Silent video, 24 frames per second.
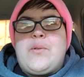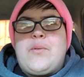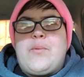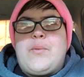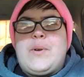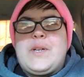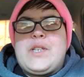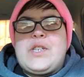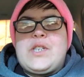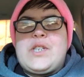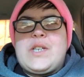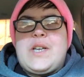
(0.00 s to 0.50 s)

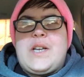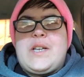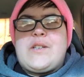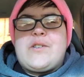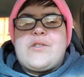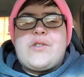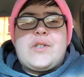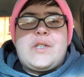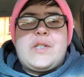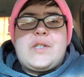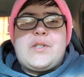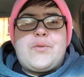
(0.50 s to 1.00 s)
which
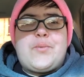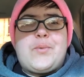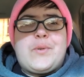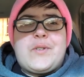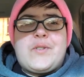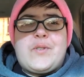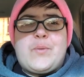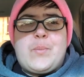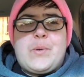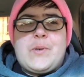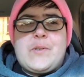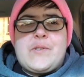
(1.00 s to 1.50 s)
entrance we're
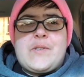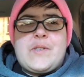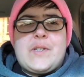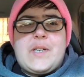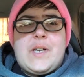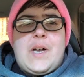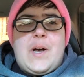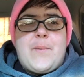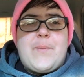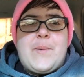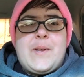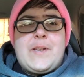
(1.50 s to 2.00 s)
supposed to
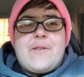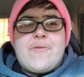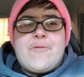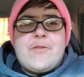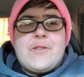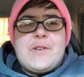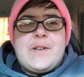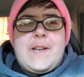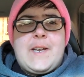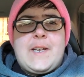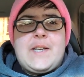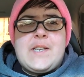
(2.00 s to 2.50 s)
come in
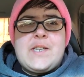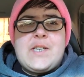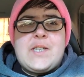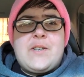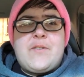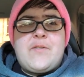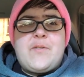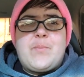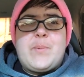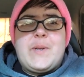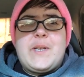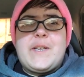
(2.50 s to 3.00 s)
for night
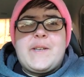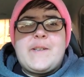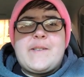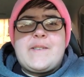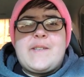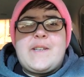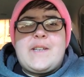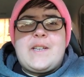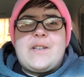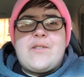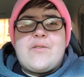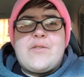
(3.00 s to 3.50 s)
shift because
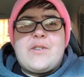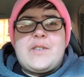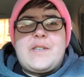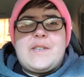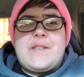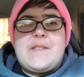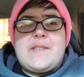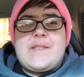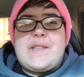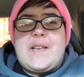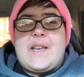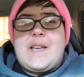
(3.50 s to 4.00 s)
they didn't
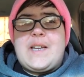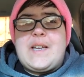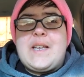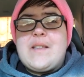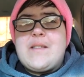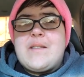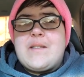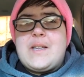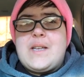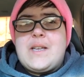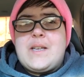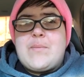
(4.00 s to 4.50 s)
really say
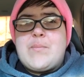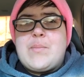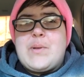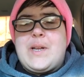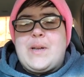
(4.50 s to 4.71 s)
anything,